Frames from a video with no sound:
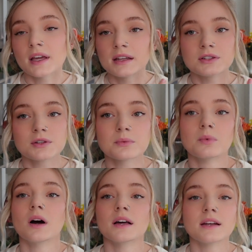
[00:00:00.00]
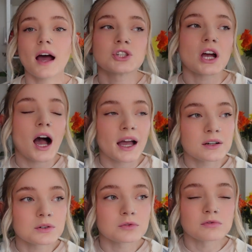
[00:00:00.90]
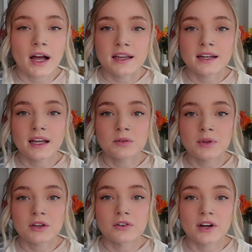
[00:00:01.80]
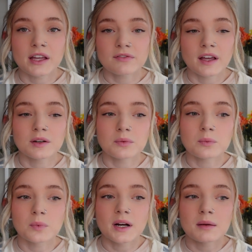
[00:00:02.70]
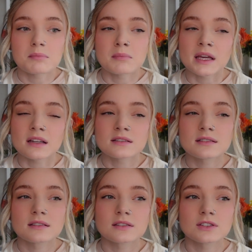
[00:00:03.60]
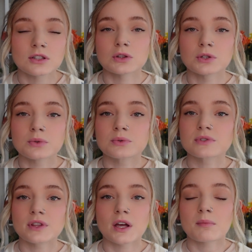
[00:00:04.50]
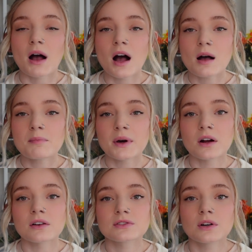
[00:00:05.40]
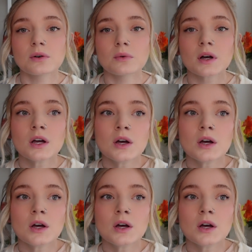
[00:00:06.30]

into one a child reckoning with grief and what it means to lose their mom, but also